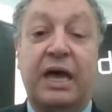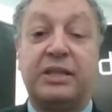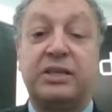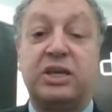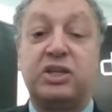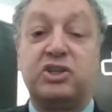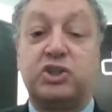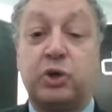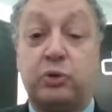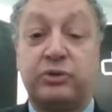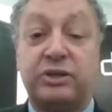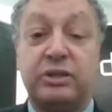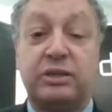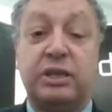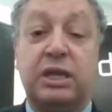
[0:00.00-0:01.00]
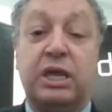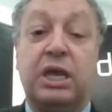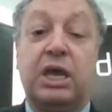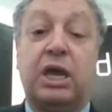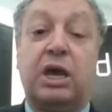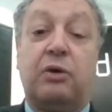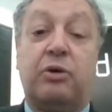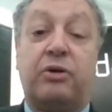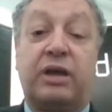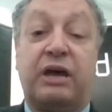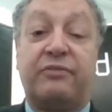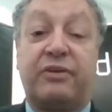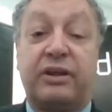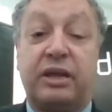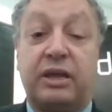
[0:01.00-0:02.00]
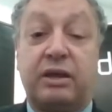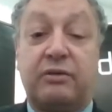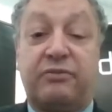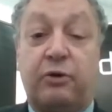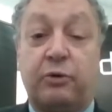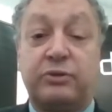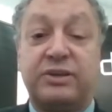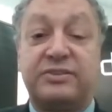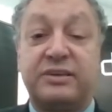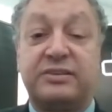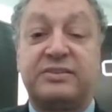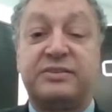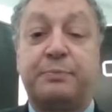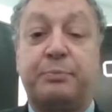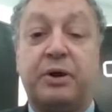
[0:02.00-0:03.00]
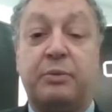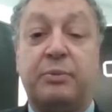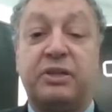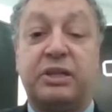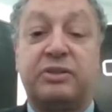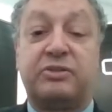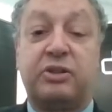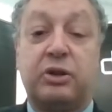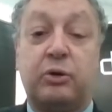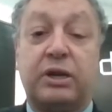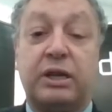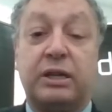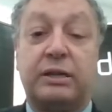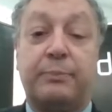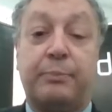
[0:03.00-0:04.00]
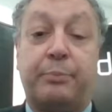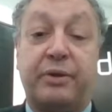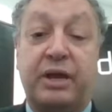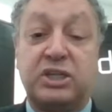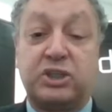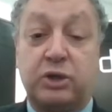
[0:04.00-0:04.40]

We're covering 46 permanent local branch offices,